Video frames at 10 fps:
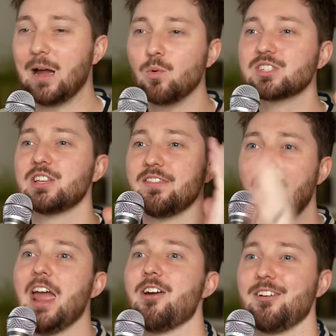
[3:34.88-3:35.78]
I wasn't
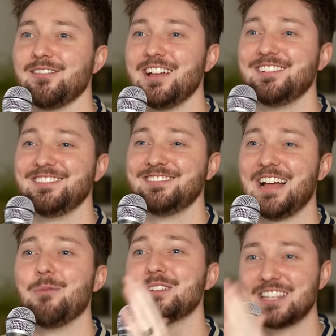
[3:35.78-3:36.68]
there.
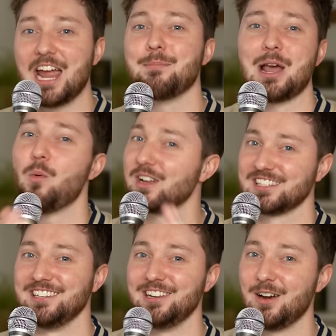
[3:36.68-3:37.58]
I was there, but I
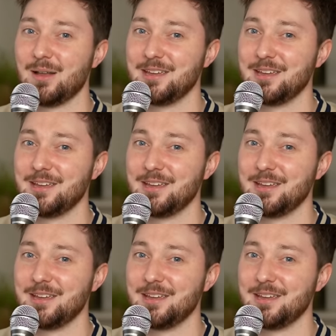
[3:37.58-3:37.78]
wasn't. You know what I